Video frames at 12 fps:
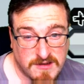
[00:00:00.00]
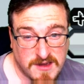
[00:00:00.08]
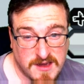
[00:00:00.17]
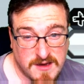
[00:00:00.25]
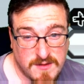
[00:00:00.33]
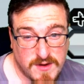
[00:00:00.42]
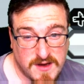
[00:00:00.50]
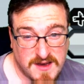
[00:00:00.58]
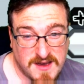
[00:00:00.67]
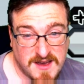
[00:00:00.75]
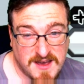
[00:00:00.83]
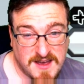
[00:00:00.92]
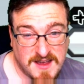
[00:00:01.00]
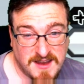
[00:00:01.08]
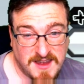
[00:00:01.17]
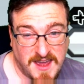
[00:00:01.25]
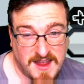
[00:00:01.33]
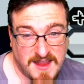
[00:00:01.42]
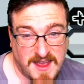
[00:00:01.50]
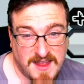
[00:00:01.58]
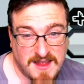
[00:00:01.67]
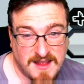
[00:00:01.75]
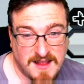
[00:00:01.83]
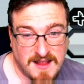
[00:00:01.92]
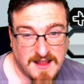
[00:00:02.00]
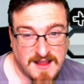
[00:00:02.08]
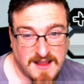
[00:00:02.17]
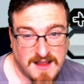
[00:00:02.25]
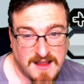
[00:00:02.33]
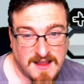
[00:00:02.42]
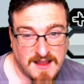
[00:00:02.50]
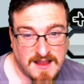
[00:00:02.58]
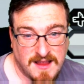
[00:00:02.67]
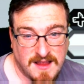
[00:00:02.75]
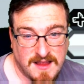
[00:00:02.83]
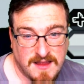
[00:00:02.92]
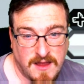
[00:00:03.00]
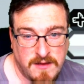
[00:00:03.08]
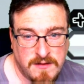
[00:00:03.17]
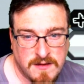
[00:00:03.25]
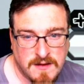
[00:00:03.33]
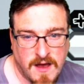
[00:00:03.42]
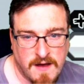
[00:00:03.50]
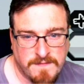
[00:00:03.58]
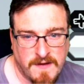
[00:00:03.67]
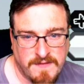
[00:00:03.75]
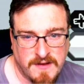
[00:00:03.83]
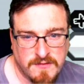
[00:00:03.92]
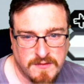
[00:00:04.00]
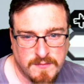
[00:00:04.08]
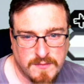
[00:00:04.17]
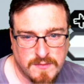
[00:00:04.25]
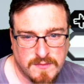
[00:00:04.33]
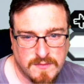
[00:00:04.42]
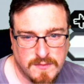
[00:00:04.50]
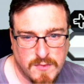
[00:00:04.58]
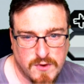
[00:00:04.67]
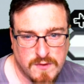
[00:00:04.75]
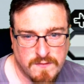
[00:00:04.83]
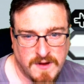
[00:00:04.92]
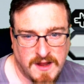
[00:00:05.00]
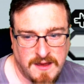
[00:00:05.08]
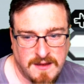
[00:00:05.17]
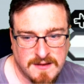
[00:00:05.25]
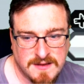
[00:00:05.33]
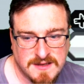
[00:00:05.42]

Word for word: Come on, get that. No? Oh, 500 more, really?